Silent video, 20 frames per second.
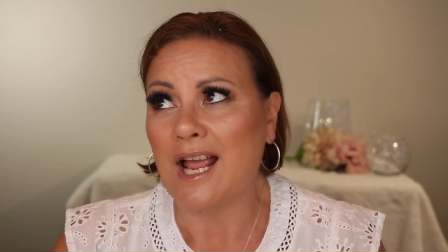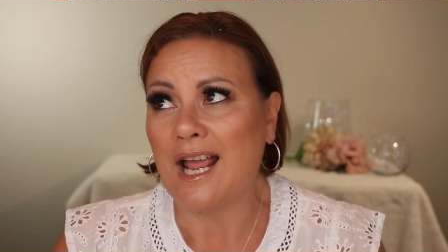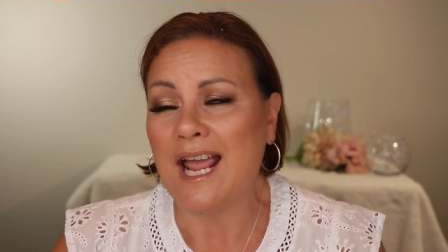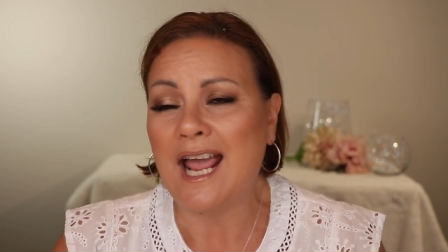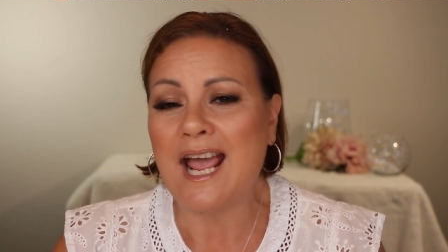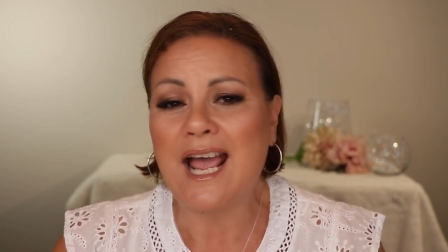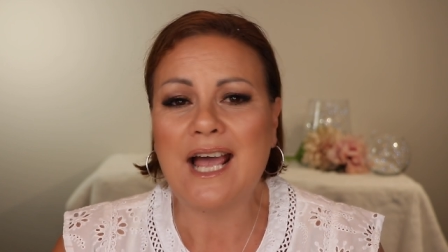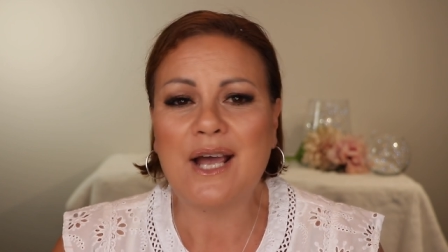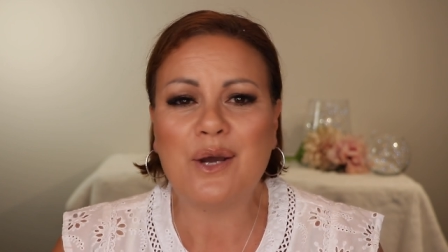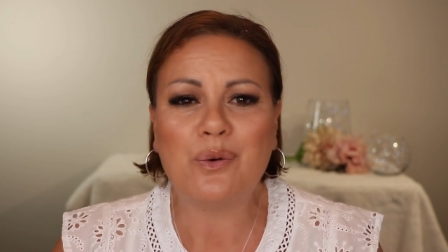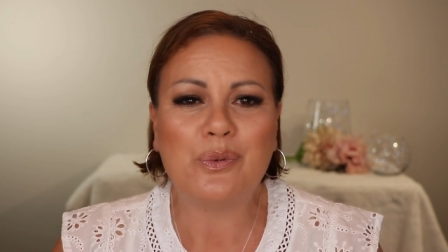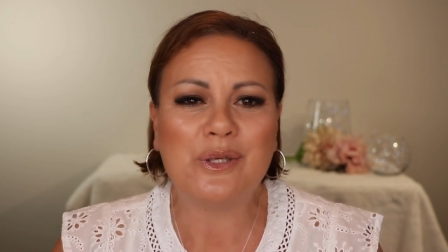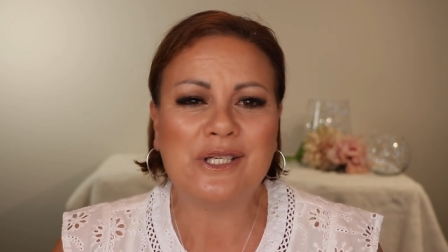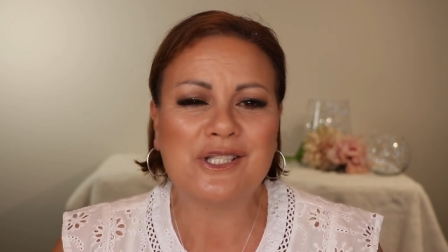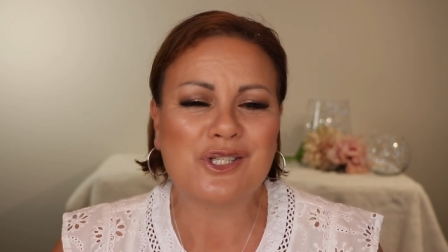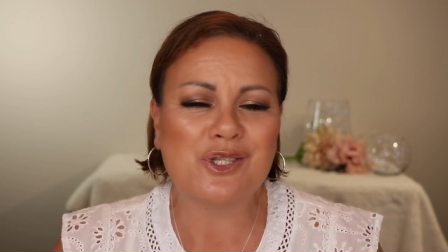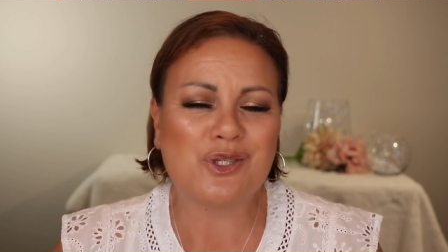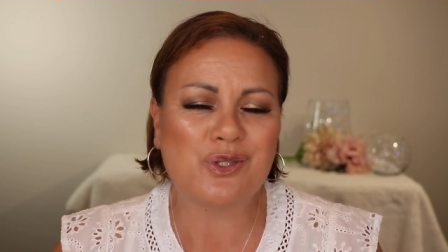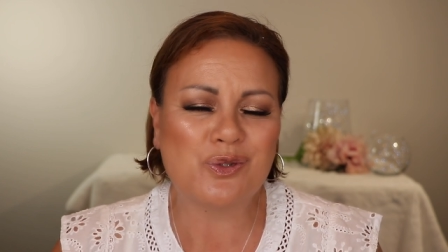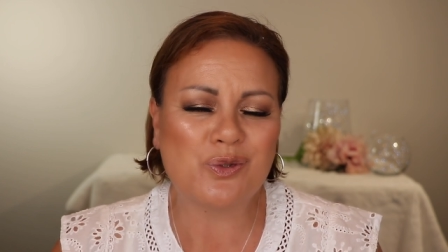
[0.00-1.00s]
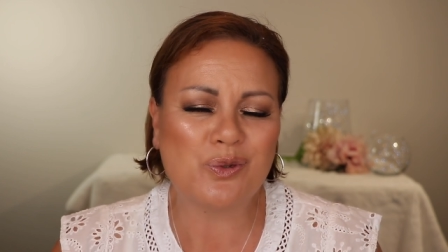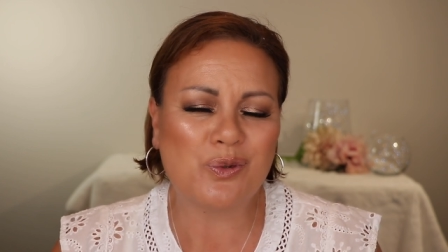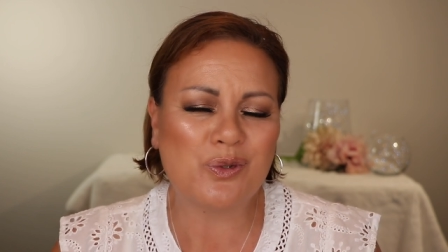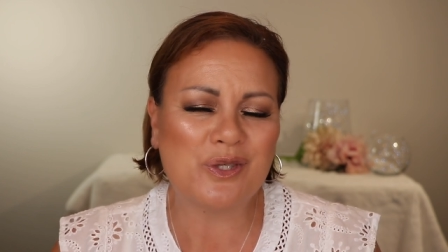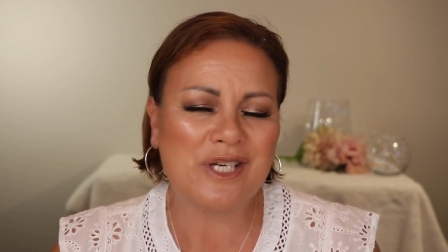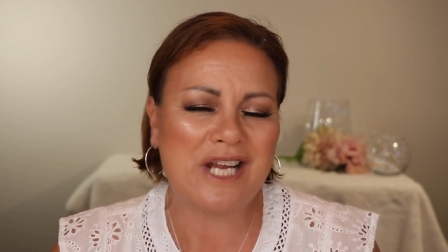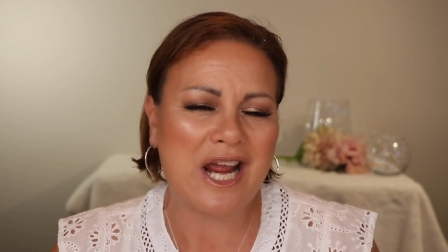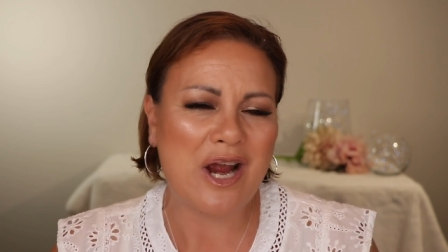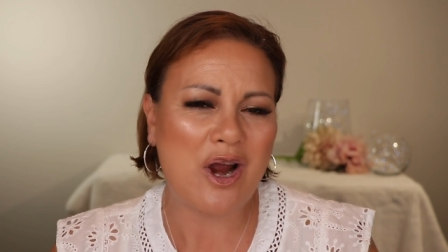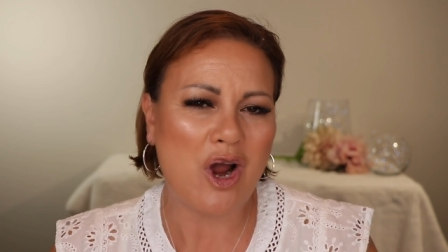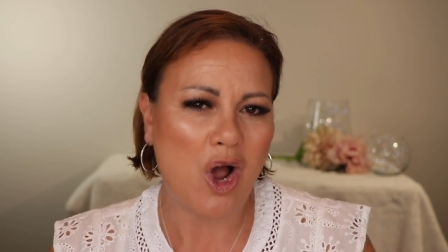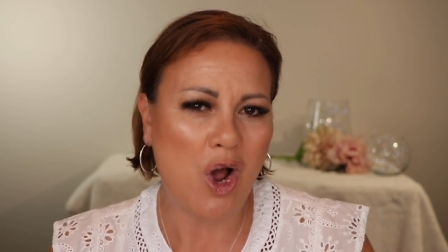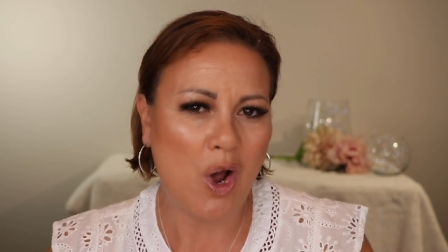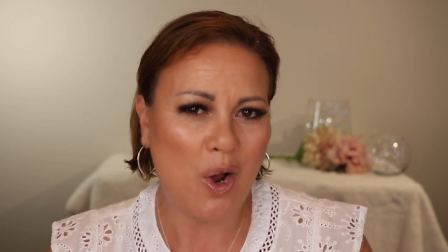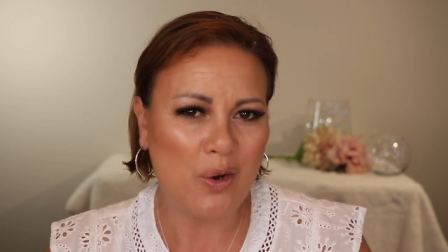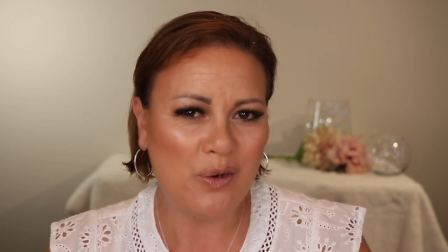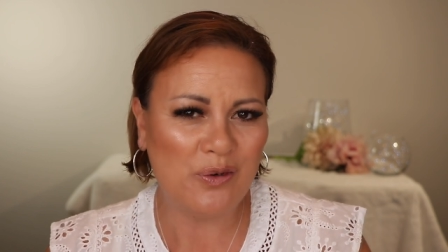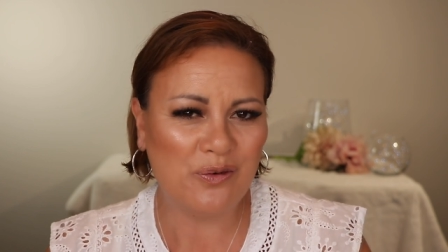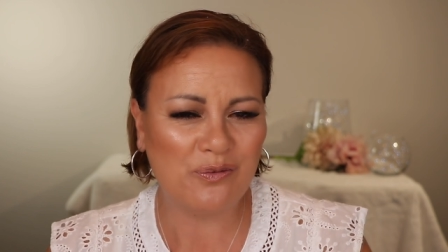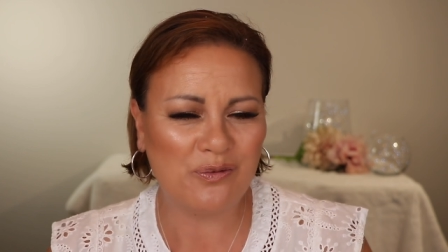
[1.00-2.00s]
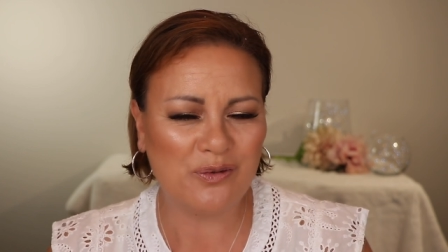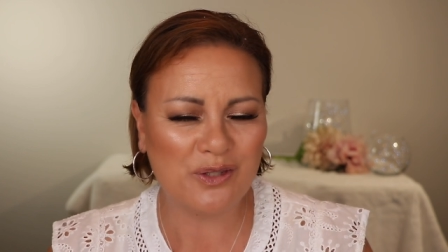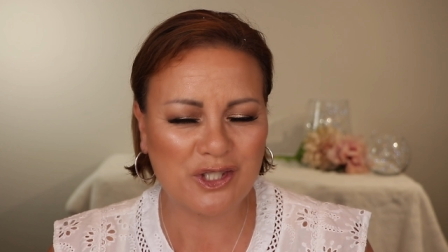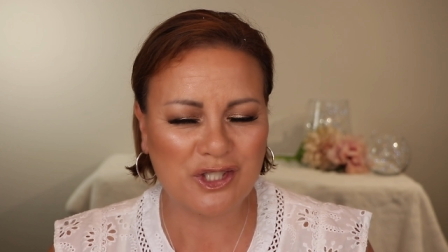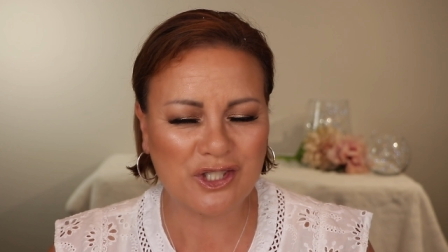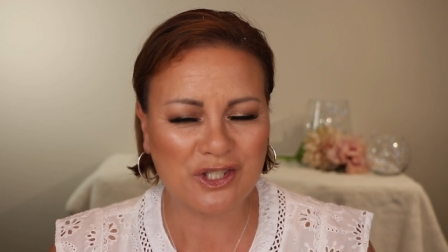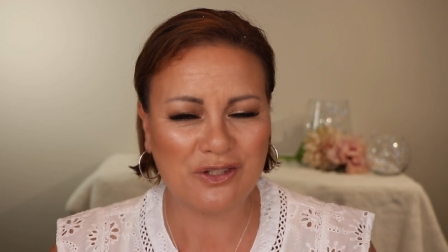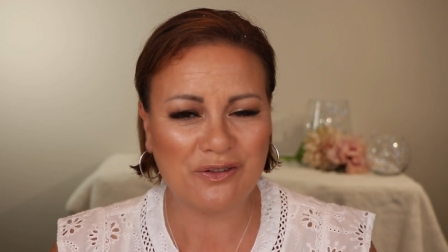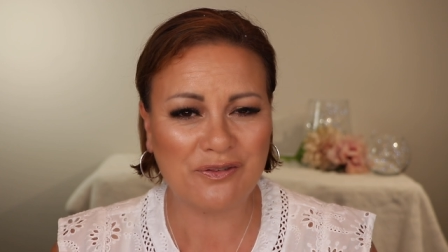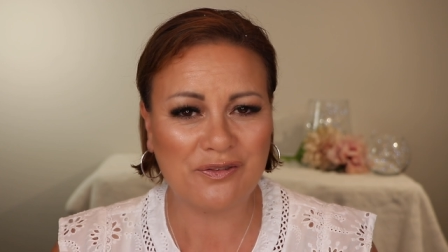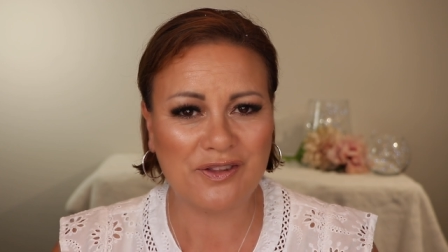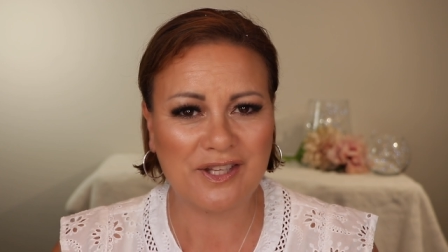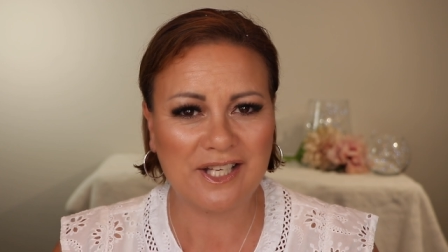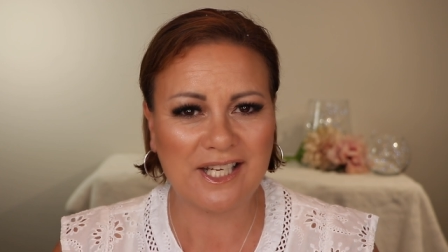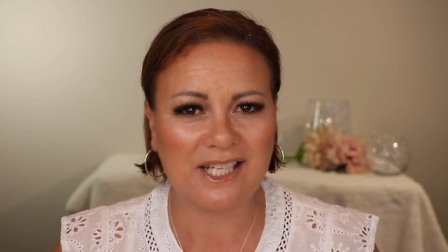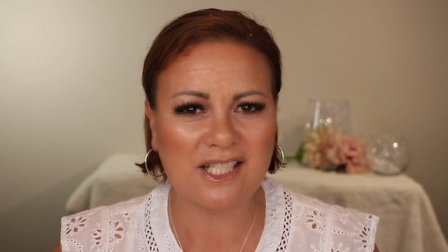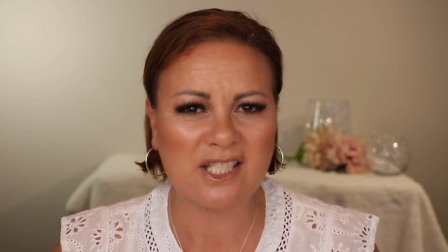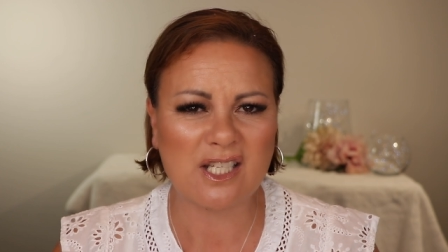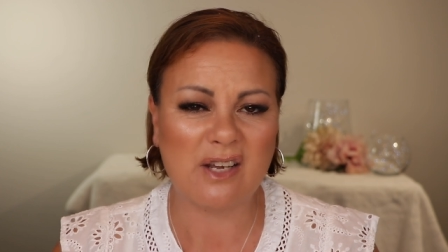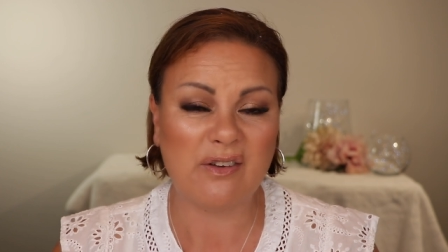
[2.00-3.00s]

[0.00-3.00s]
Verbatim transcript: how we distort our own vision of things,